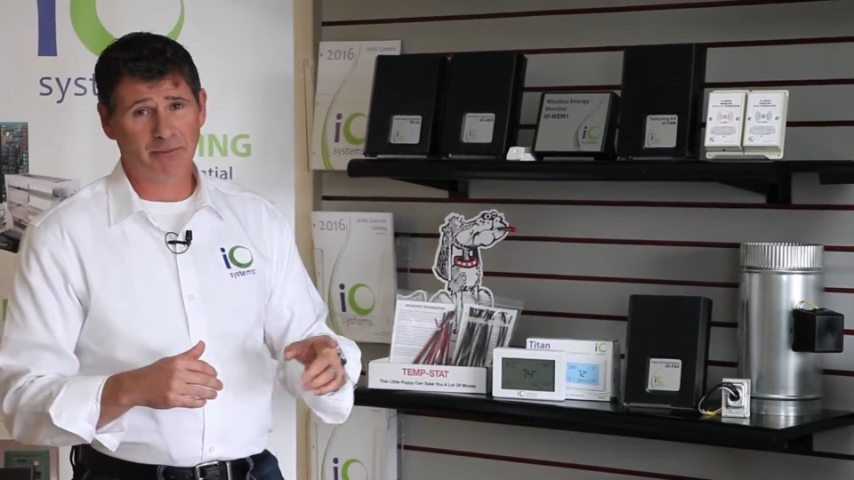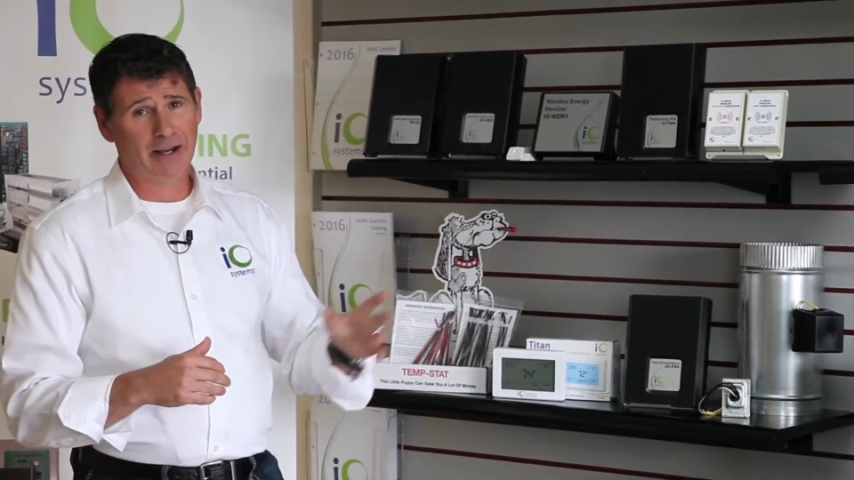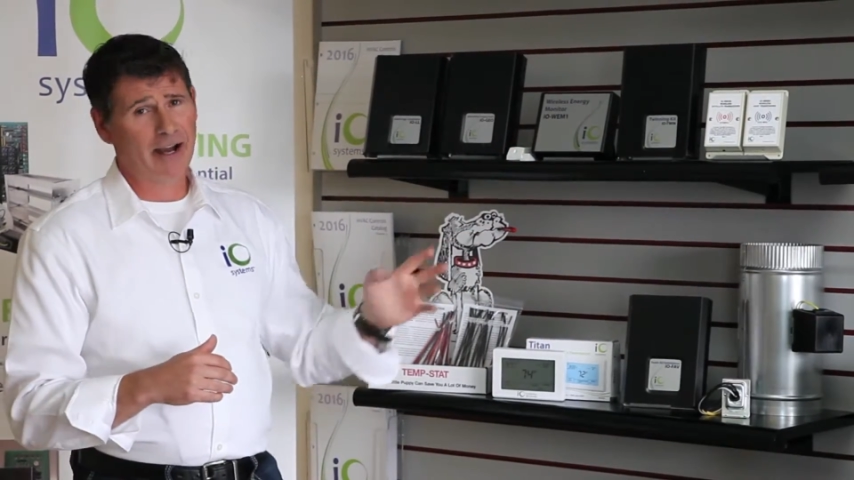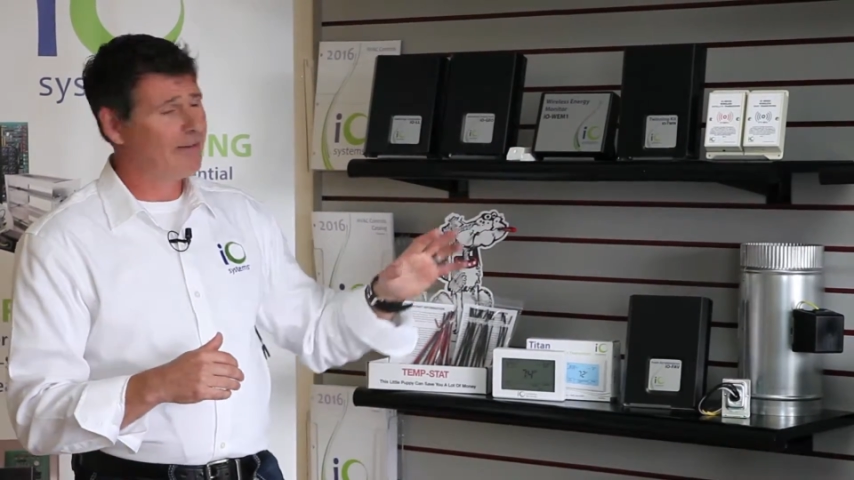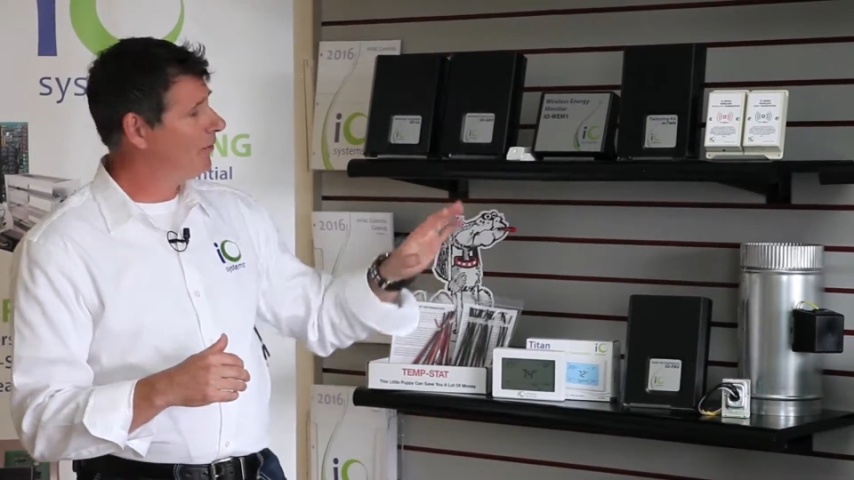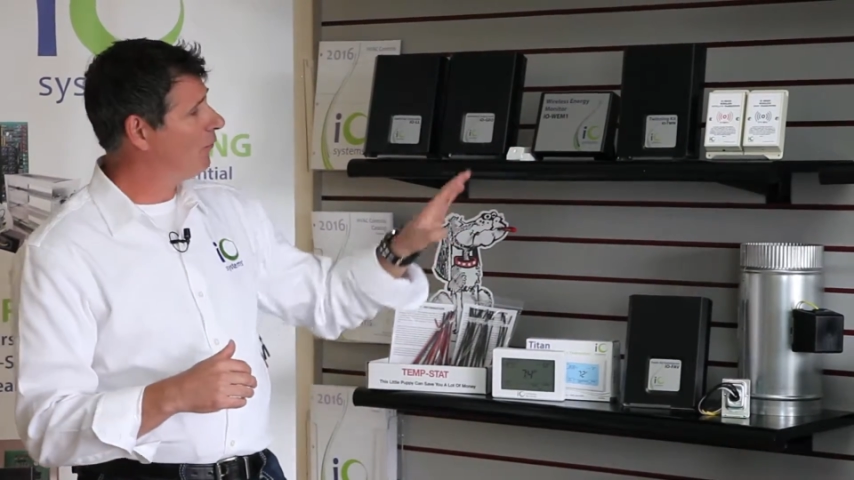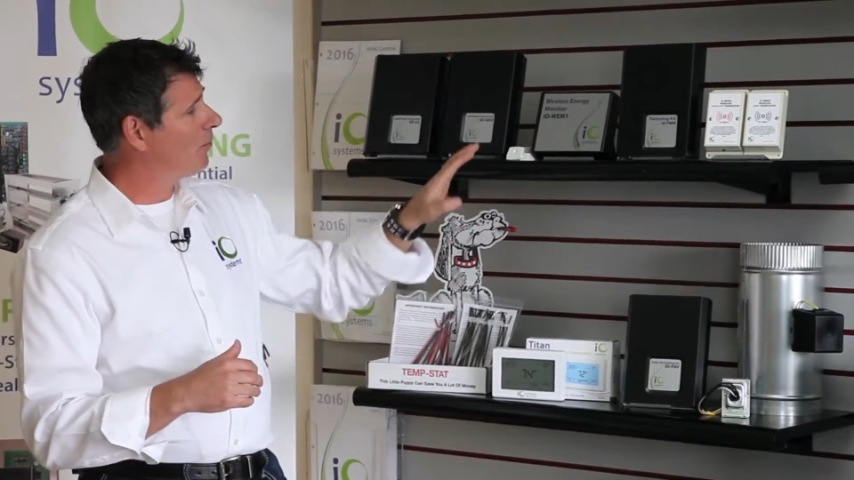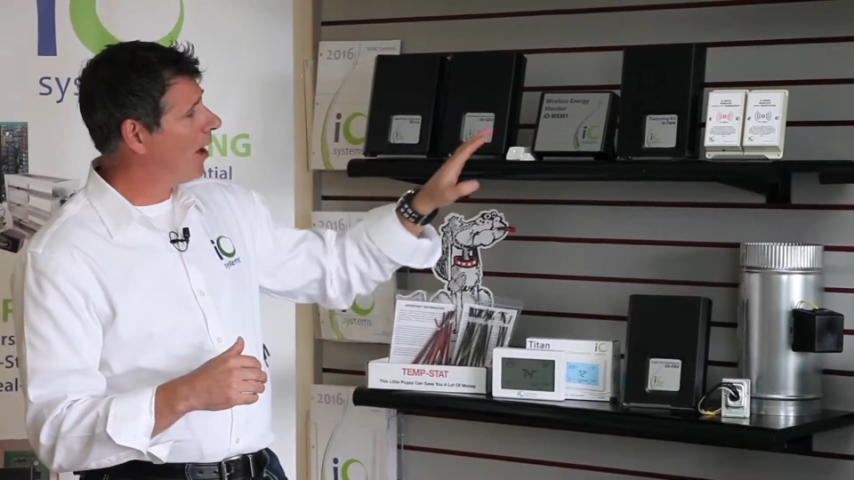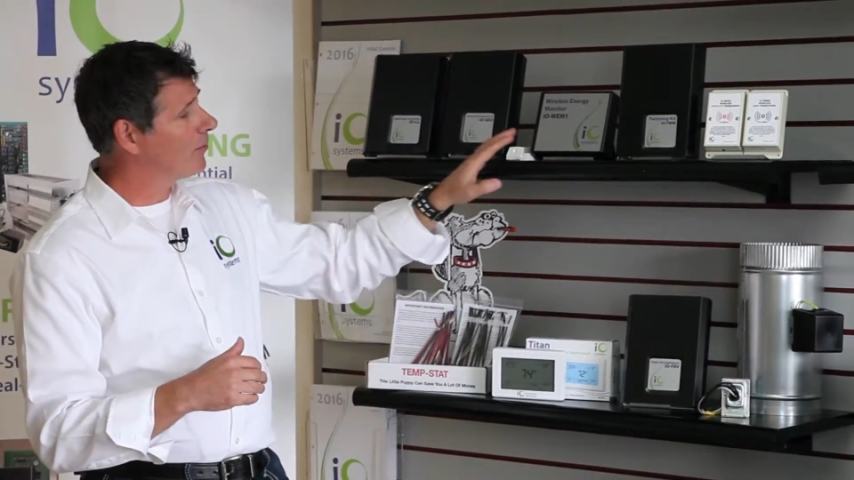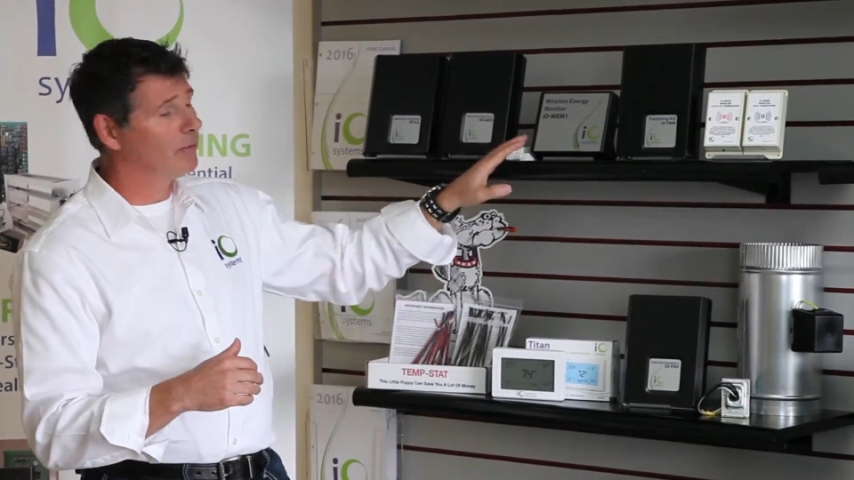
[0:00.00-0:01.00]
Now, you've
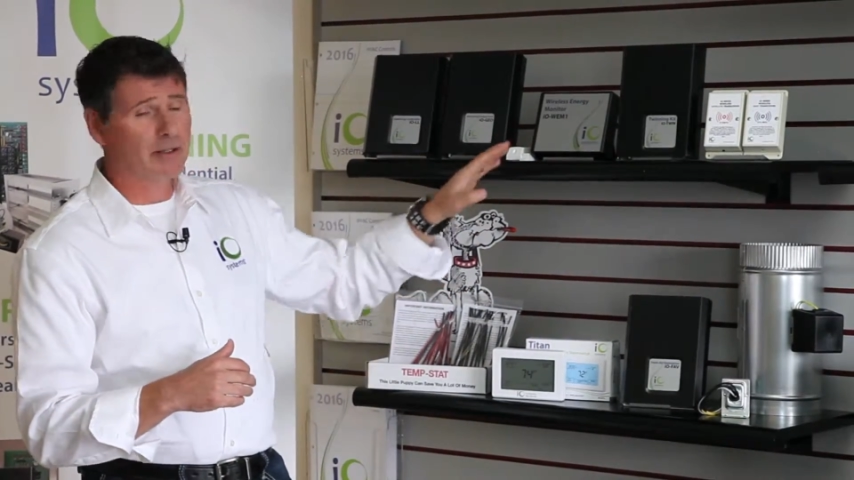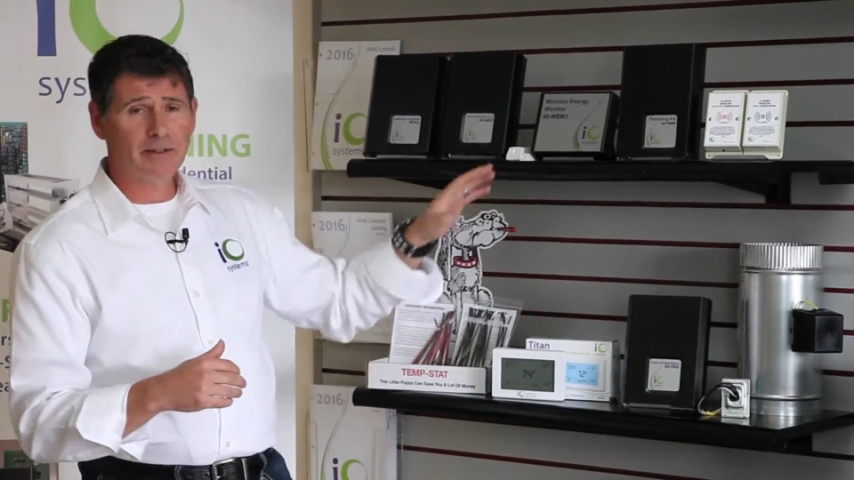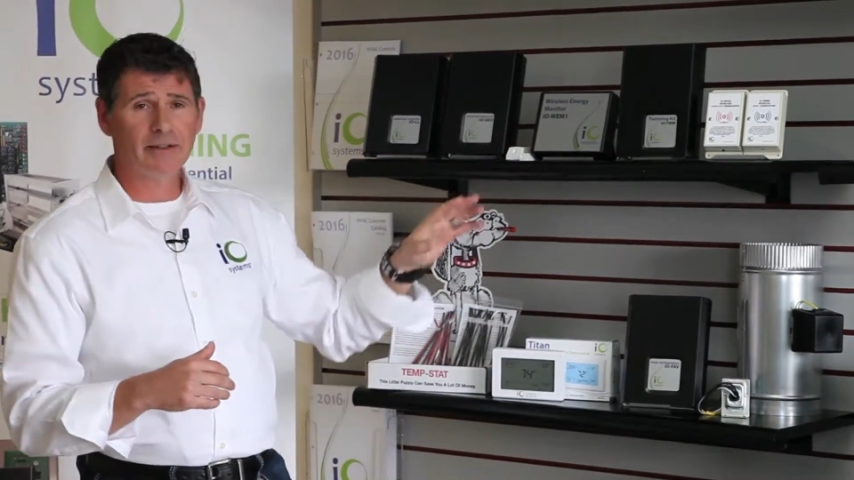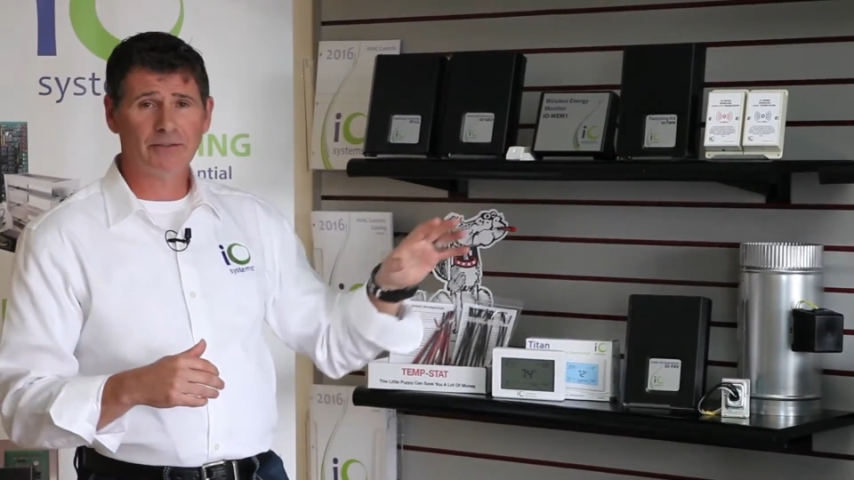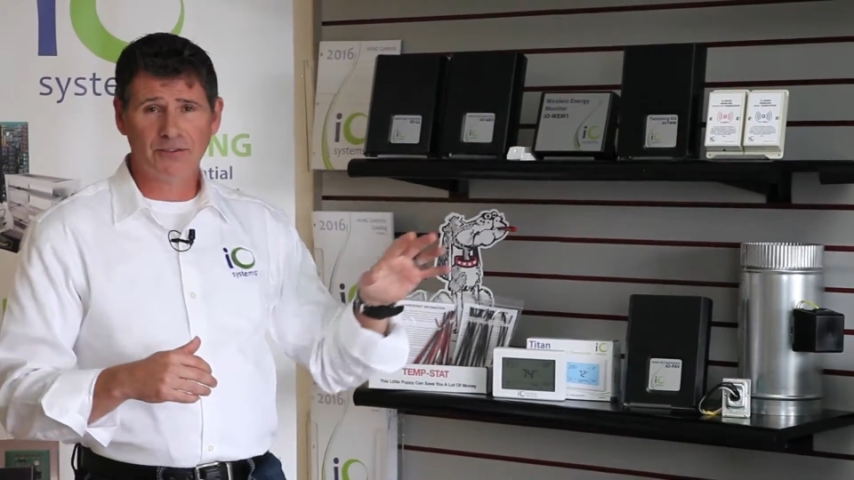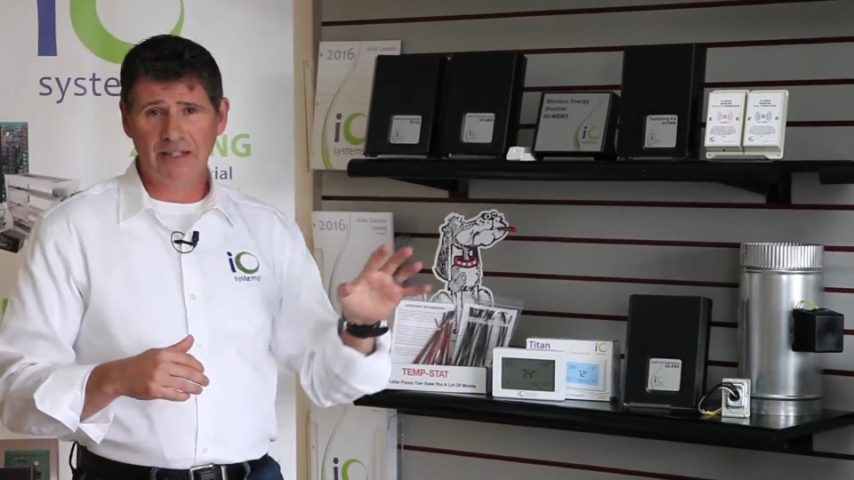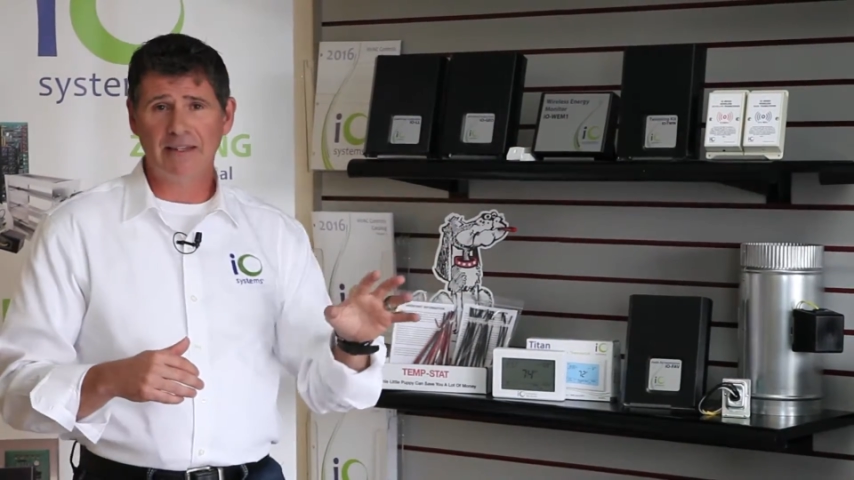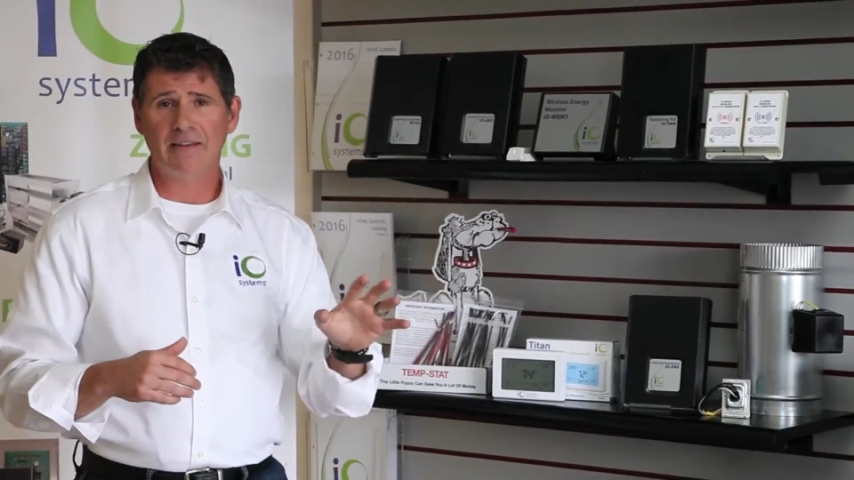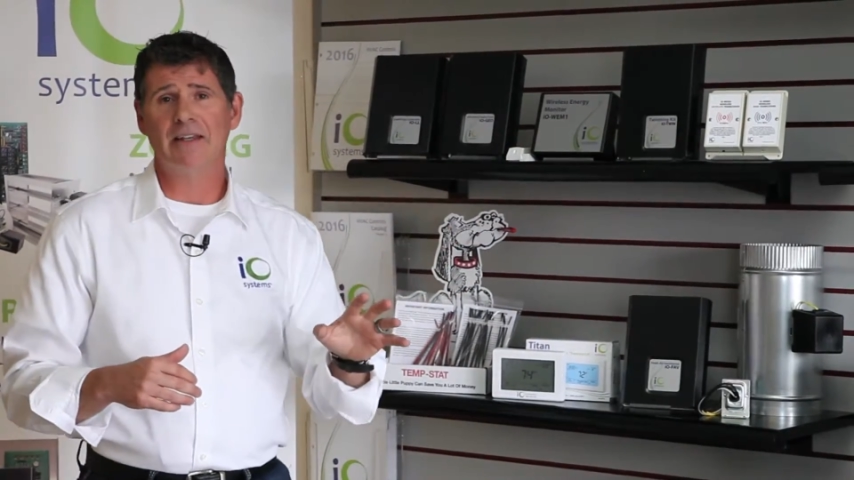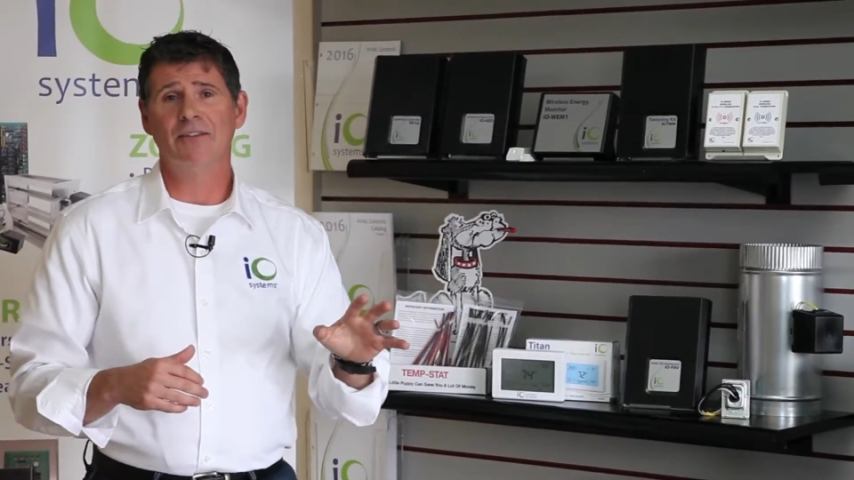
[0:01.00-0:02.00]
probably
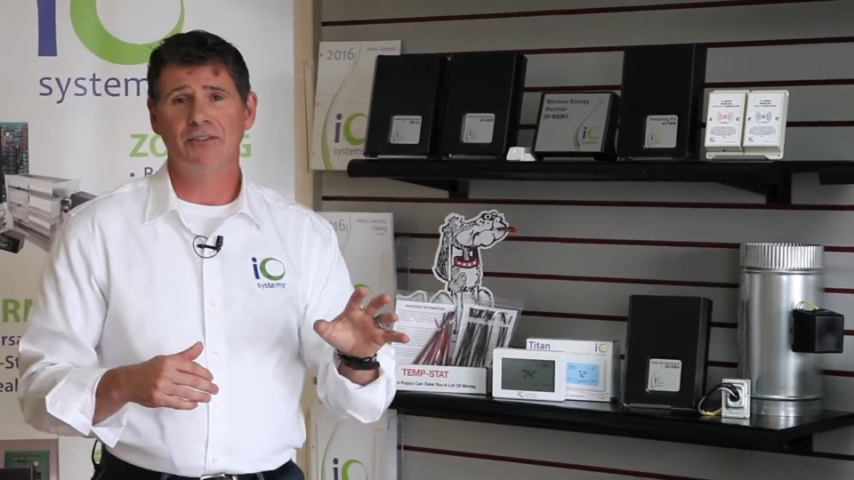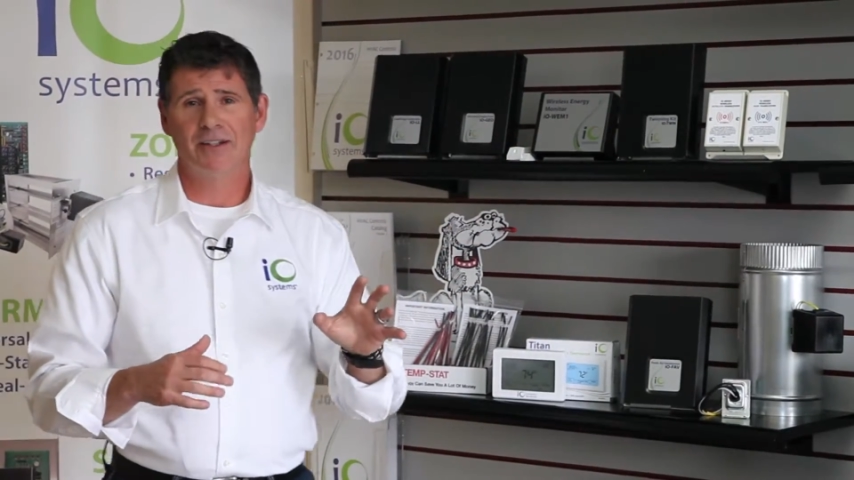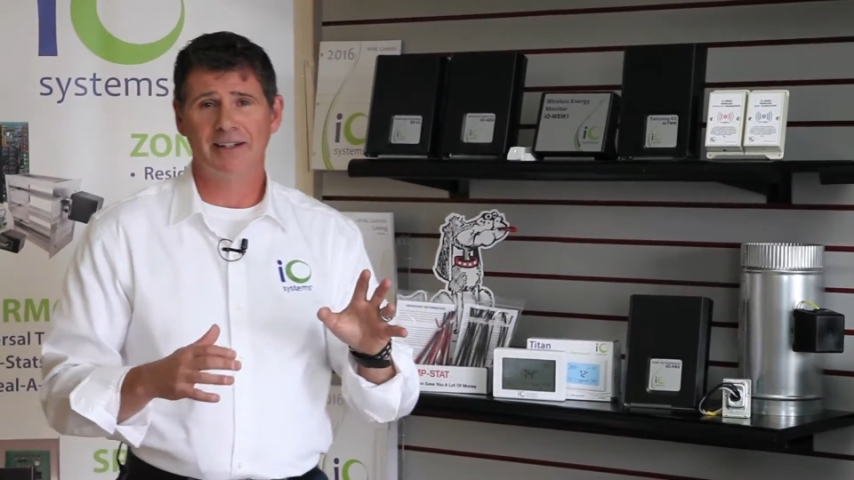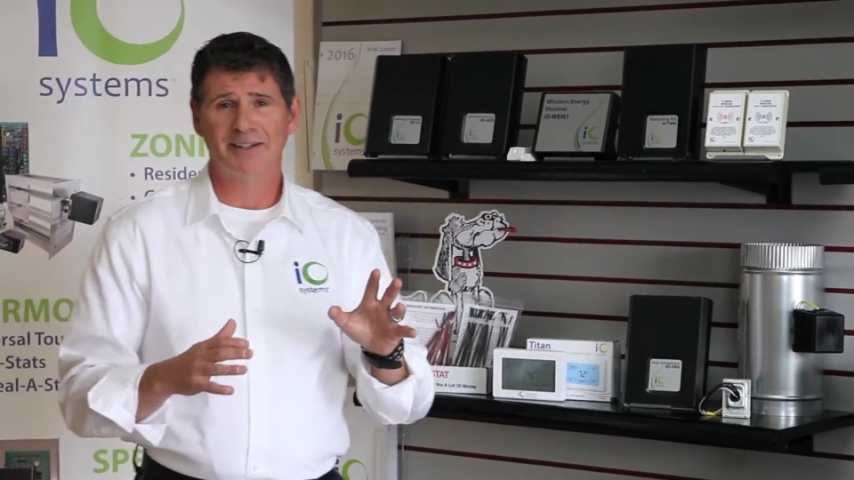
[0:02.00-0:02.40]
seen these